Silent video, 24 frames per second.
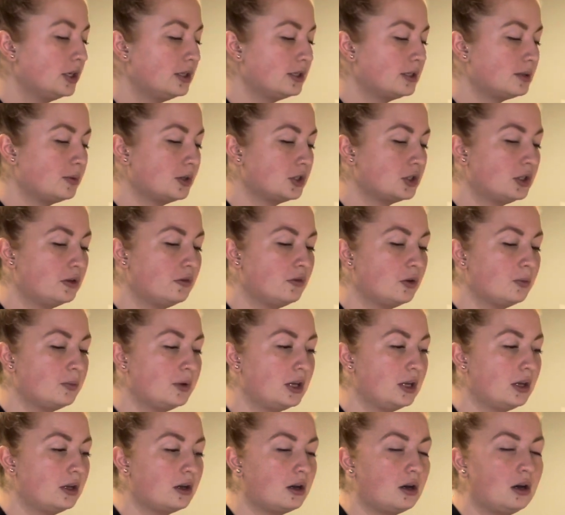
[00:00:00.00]
especially if you're
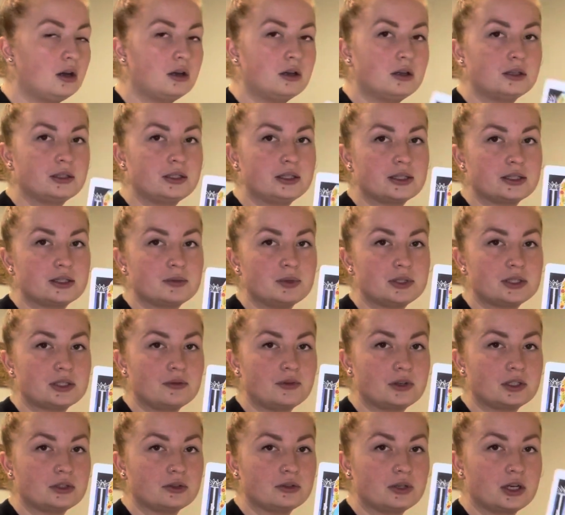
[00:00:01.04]
being called in a
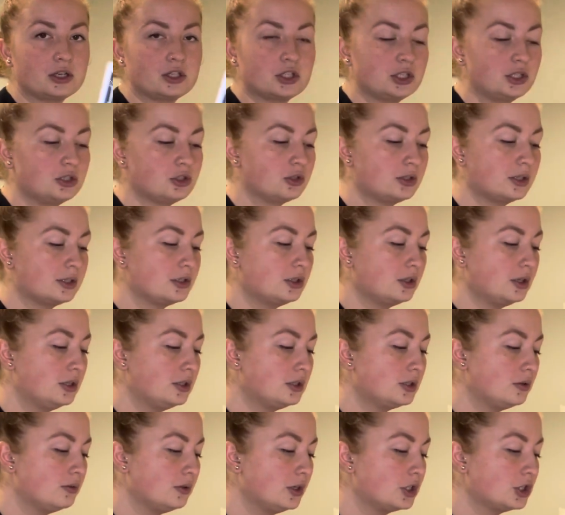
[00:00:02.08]
specific direction. Trust your
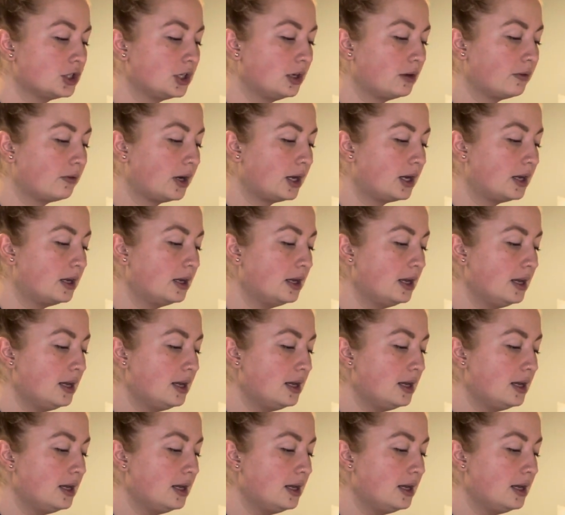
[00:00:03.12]
intuition, right?